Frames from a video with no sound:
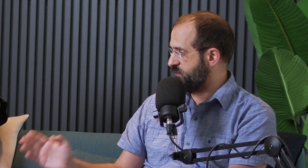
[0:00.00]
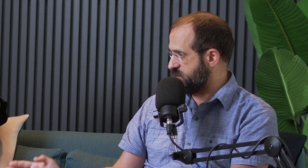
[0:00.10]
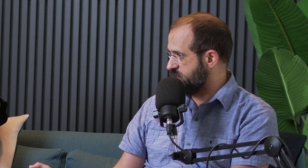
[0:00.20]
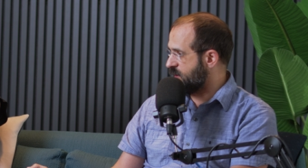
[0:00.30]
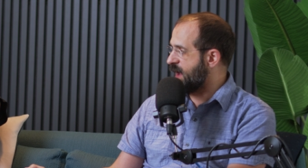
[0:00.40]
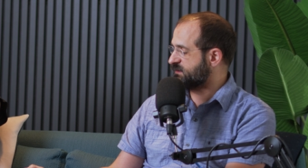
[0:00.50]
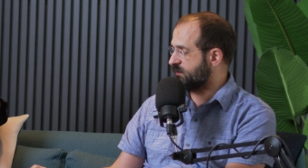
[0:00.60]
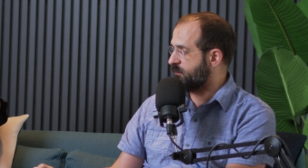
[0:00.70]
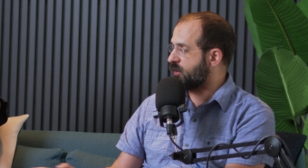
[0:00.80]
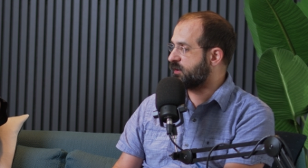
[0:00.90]
you were asked
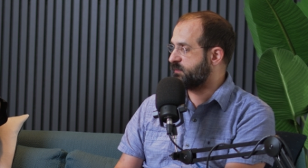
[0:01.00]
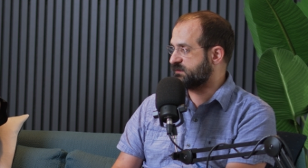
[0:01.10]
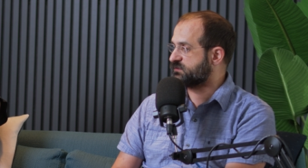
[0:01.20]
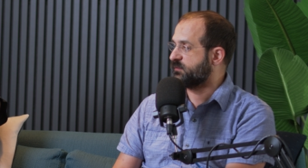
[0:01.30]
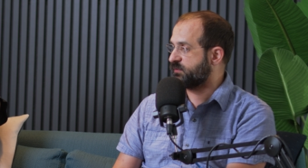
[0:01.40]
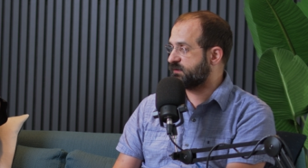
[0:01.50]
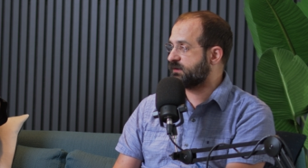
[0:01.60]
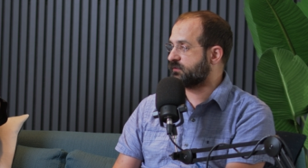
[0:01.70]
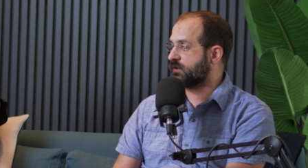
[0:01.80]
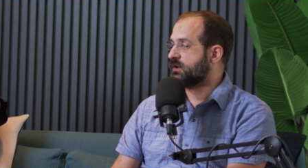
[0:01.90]
about market position in
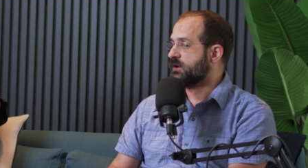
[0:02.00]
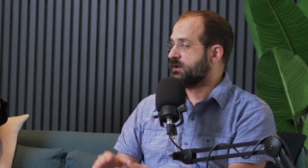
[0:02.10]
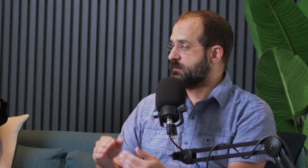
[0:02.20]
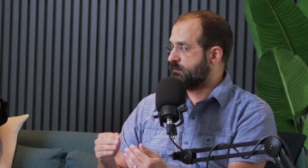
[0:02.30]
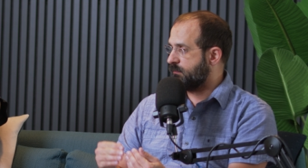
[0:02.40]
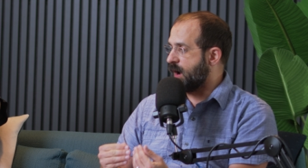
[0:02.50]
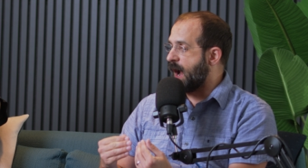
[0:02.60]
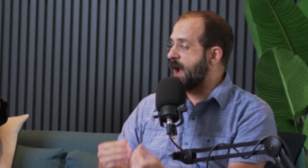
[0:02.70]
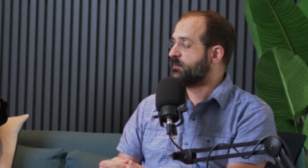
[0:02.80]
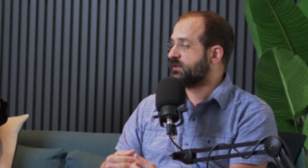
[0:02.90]
particular.
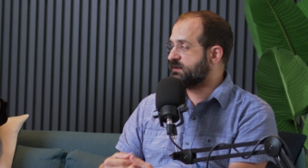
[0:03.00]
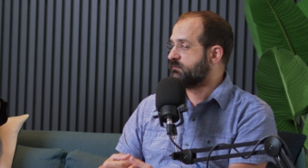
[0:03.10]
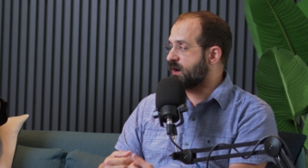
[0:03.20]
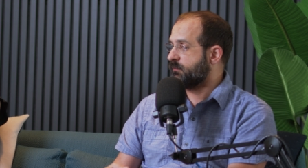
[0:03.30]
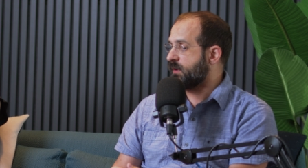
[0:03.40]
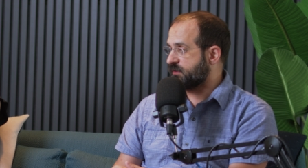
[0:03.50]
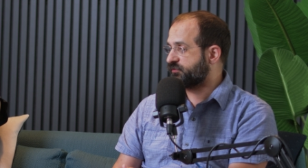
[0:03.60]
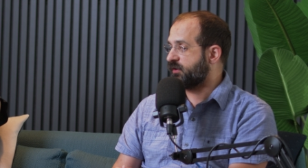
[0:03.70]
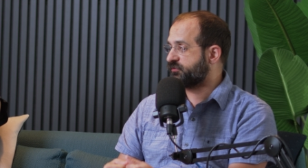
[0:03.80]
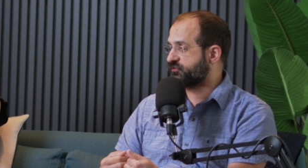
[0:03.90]
I believe
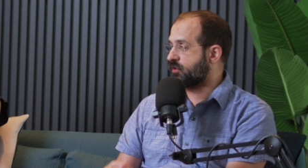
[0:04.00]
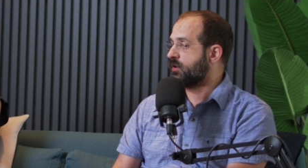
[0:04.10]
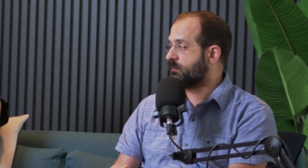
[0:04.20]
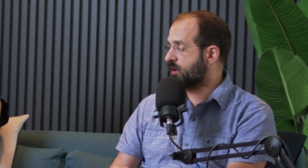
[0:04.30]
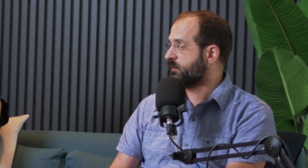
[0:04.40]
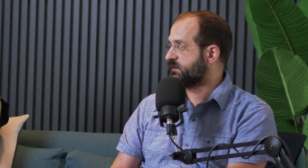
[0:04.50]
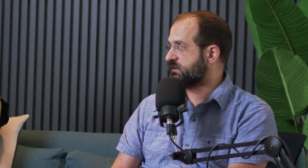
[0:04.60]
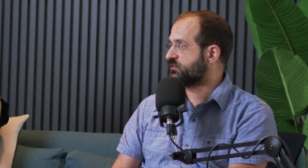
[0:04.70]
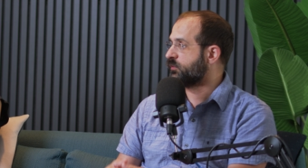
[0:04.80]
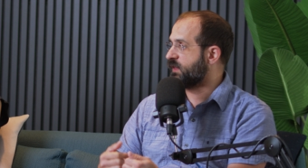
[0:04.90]
Microsoft's strong market
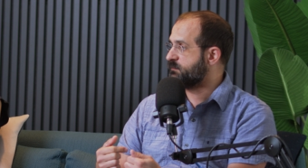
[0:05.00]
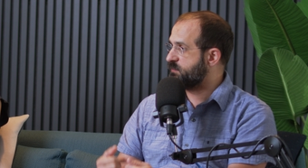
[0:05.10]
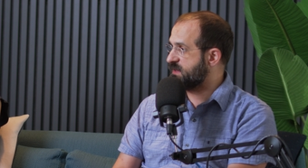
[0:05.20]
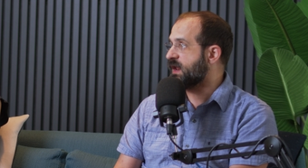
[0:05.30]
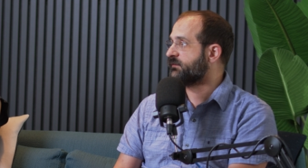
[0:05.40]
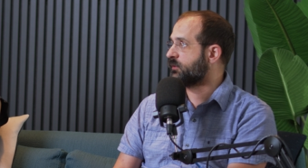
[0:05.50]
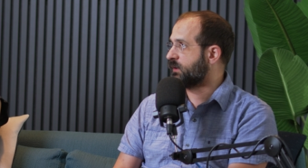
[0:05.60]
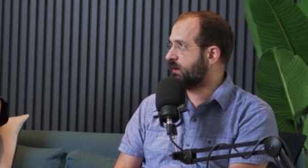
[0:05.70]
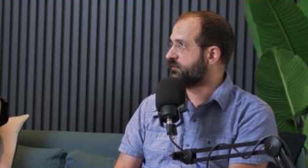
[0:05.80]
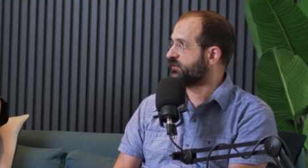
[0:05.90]
position where they beat
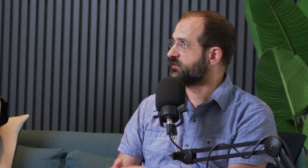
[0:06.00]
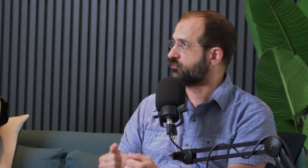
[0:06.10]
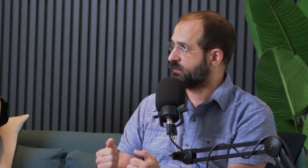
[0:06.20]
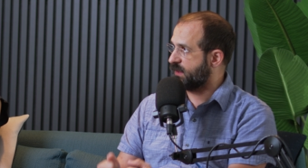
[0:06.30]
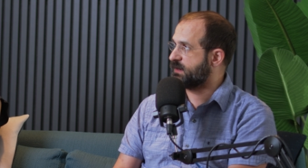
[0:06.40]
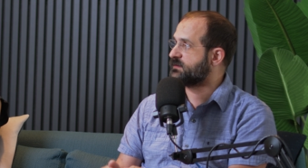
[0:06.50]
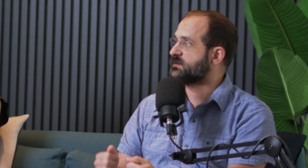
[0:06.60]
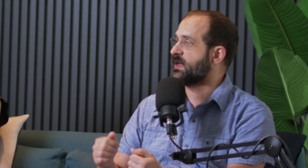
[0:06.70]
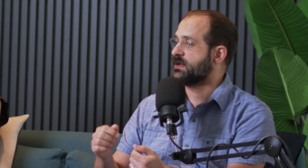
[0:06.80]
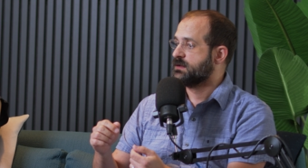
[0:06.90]
everyone else is related to
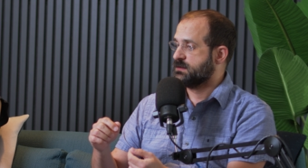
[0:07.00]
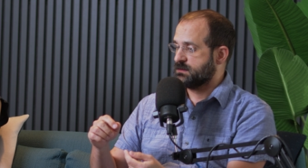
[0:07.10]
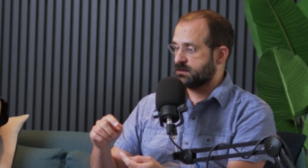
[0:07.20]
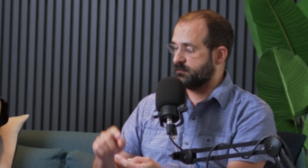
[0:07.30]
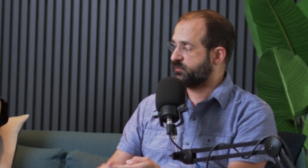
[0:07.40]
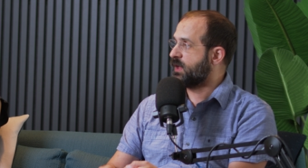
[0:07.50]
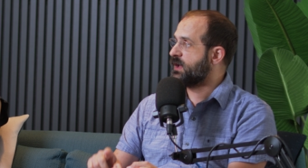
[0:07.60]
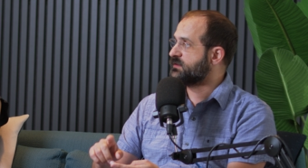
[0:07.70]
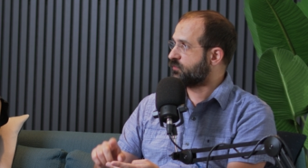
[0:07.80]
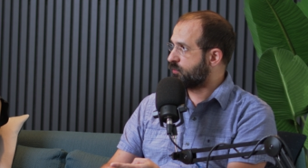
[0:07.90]
that
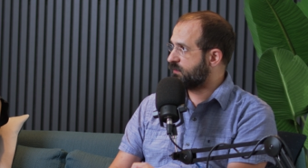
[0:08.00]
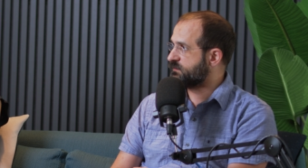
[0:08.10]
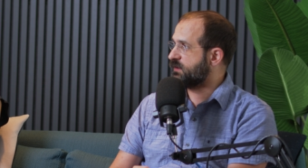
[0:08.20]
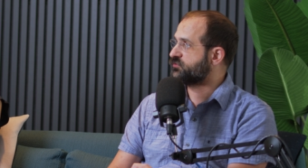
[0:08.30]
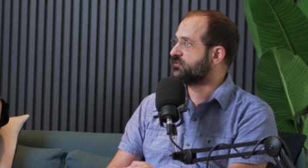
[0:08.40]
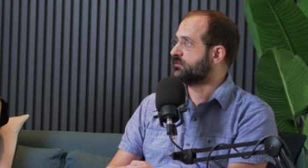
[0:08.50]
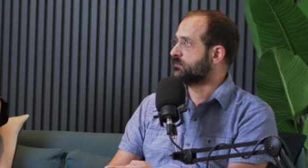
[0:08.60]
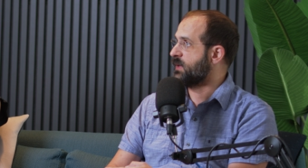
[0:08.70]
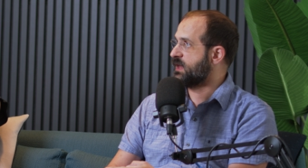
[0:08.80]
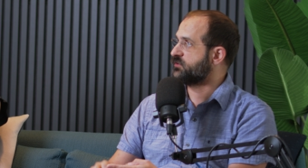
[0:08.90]
compliance, organizational
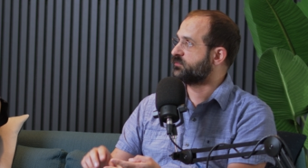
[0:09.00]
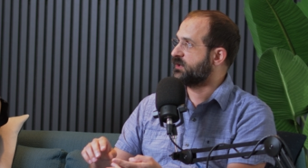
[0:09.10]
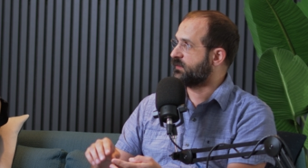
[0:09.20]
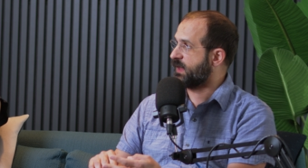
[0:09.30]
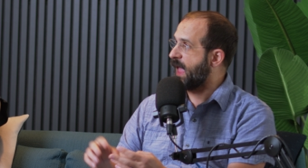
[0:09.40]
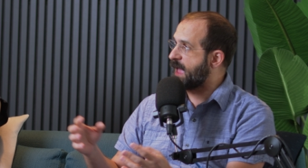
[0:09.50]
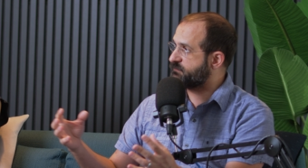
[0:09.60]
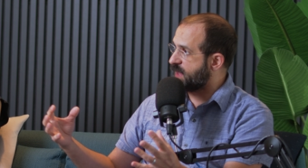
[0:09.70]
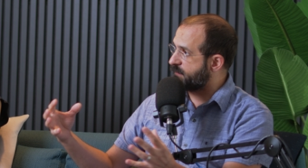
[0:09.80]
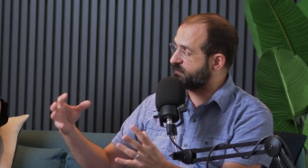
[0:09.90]
management, like
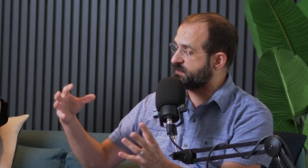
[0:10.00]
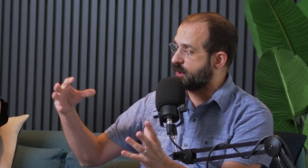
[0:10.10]
having everything